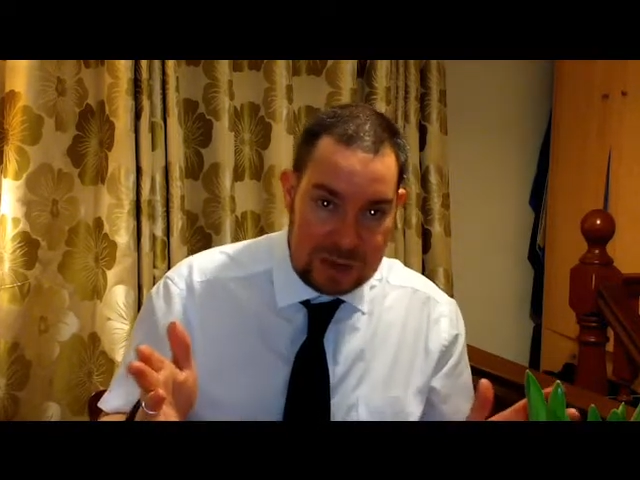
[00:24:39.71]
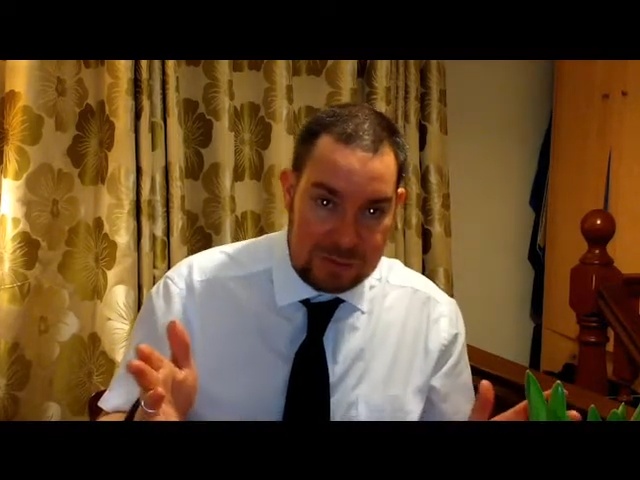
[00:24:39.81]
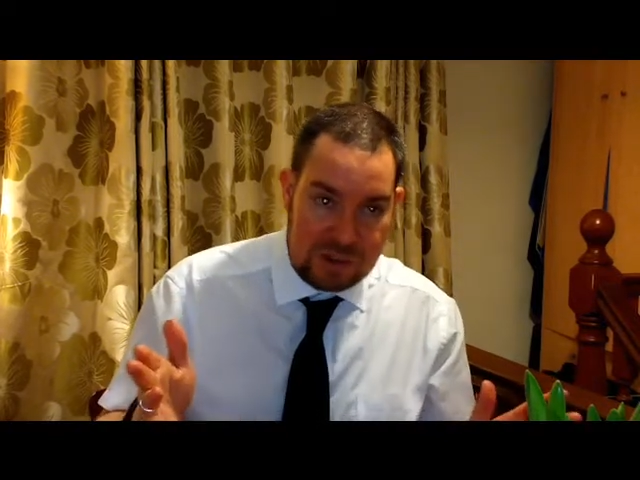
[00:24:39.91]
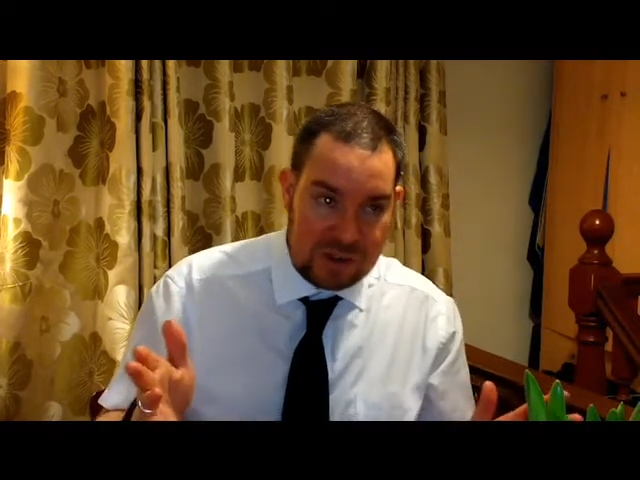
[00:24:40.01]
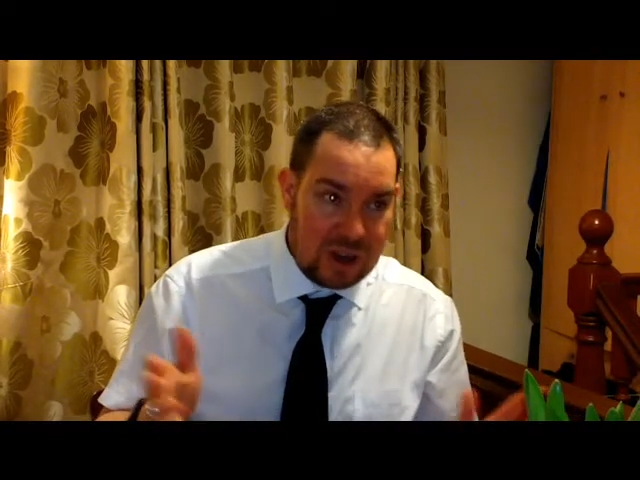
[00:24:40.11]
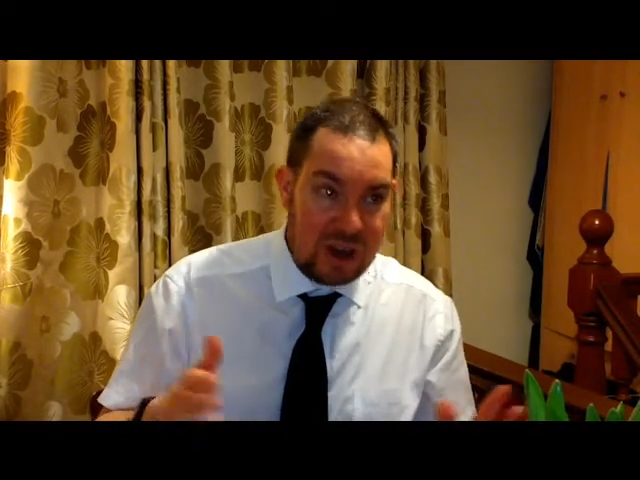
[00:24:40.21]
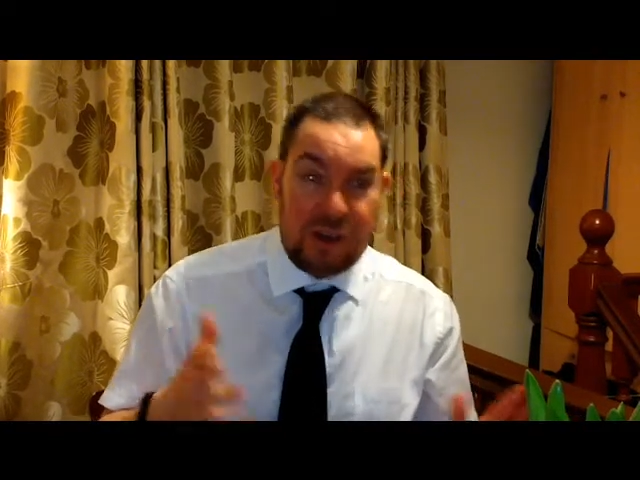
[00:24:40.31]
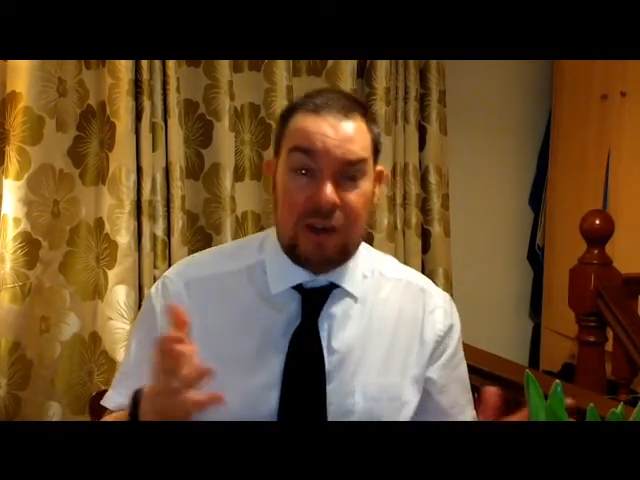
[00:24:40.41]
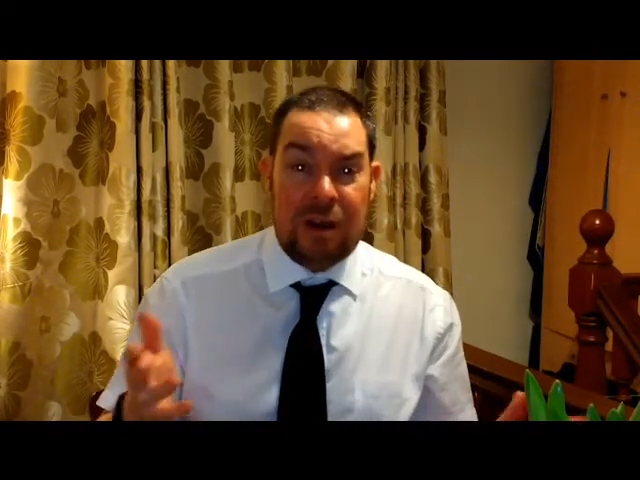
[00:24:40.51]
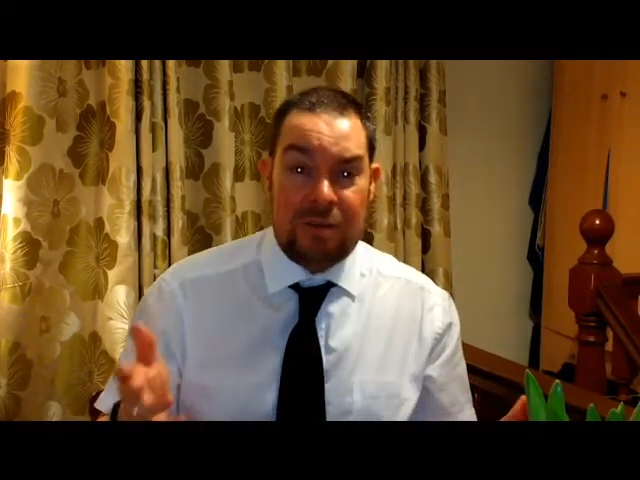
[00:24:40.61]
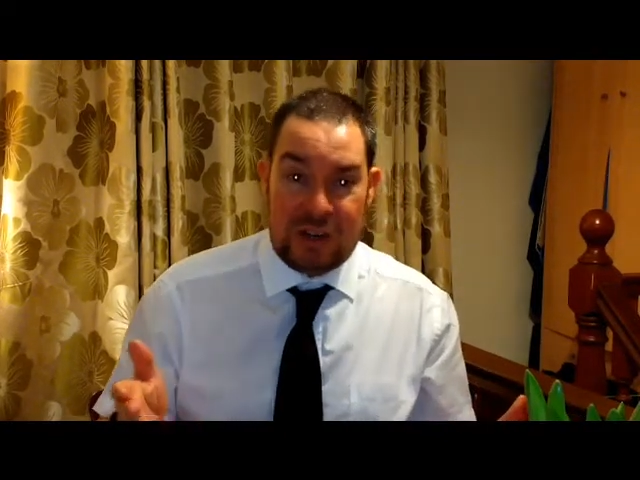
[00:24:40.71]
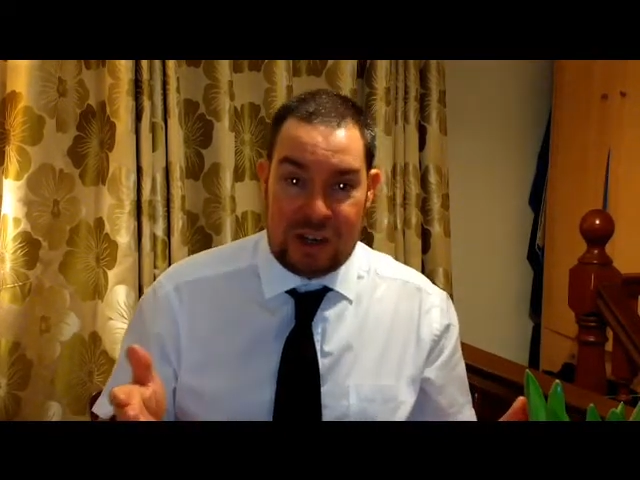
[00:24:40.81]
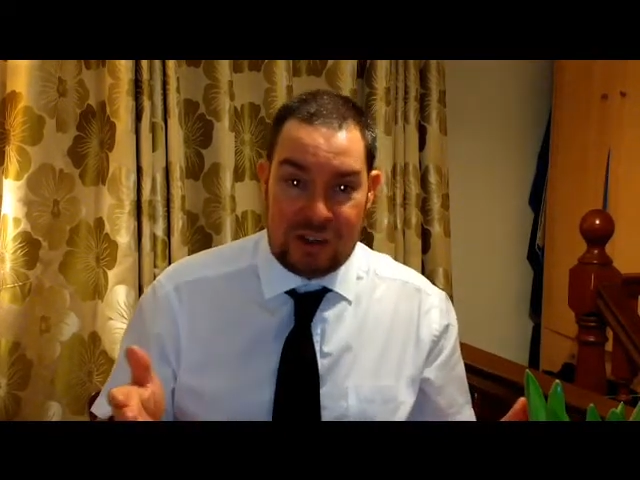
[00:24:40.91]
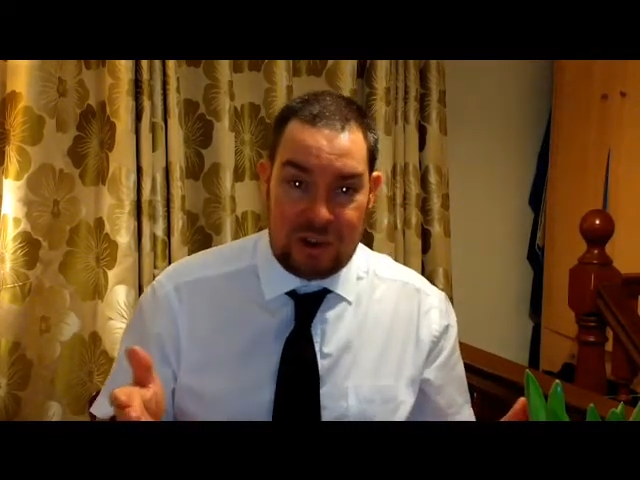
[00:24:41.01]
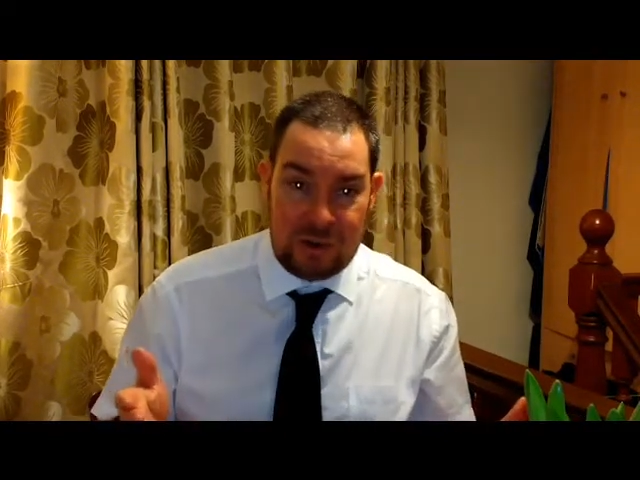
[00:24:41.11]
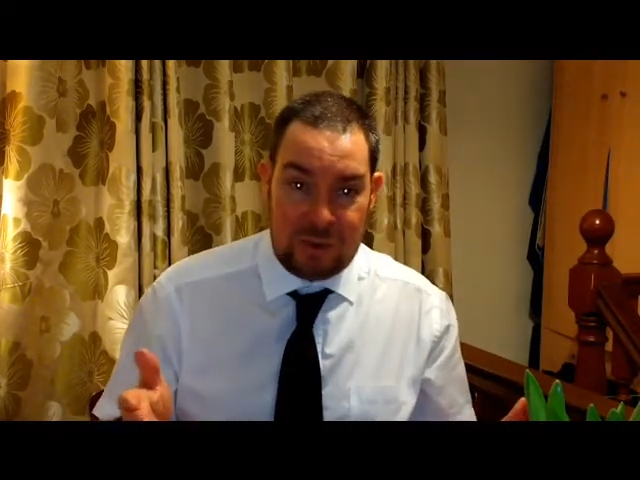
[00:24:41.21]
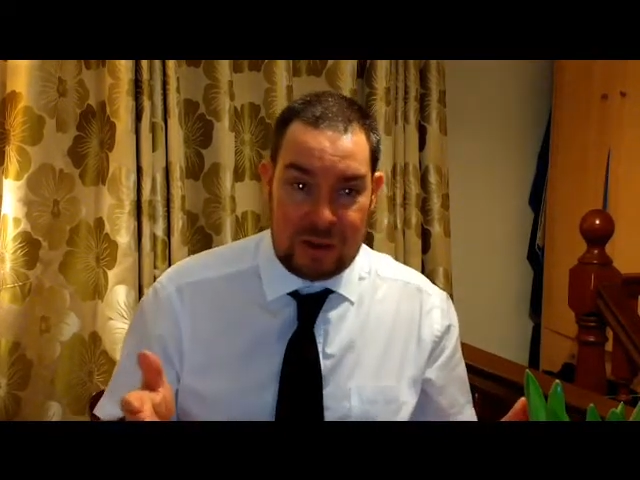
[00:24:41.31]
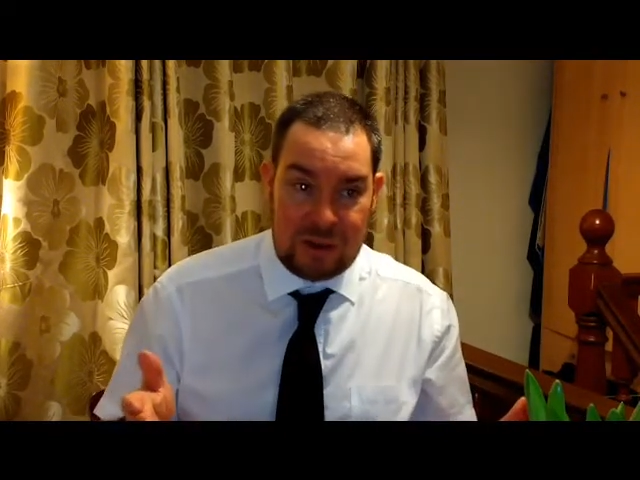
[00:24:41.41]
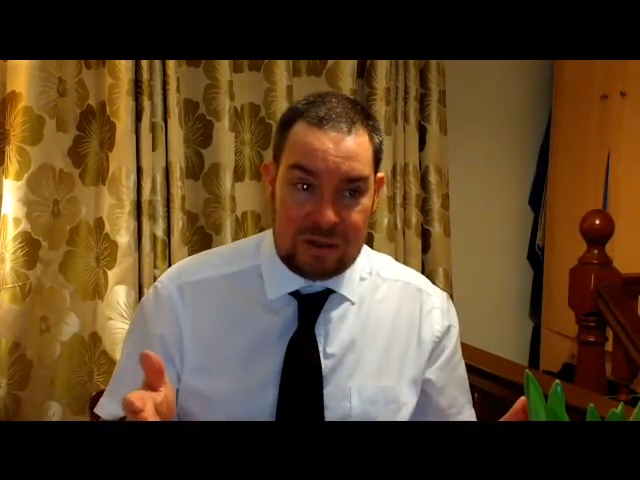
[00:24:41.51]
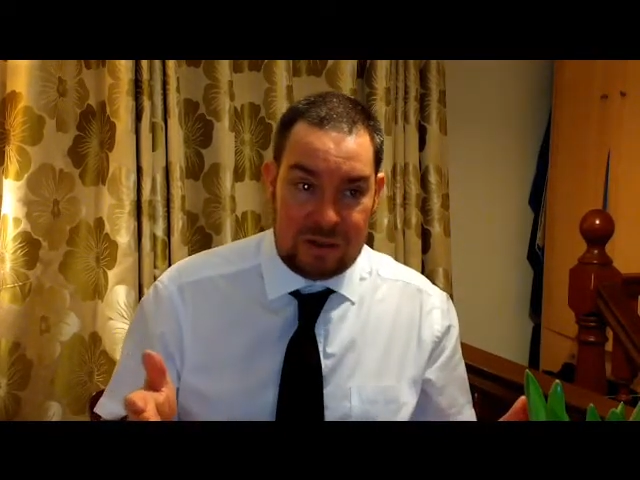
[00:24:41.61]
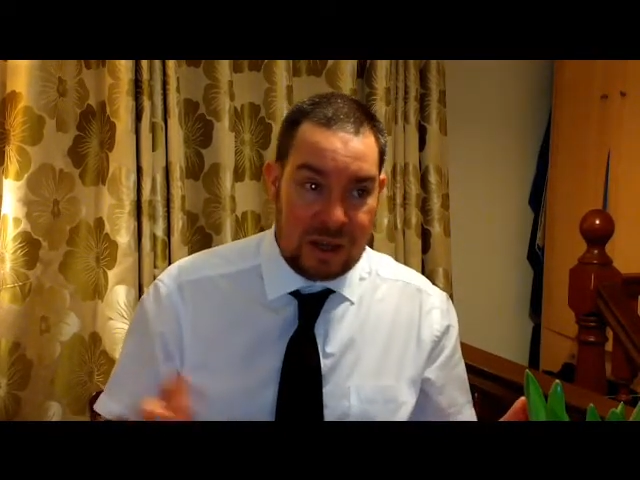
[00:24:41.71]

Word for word: nibs I don't have an issue with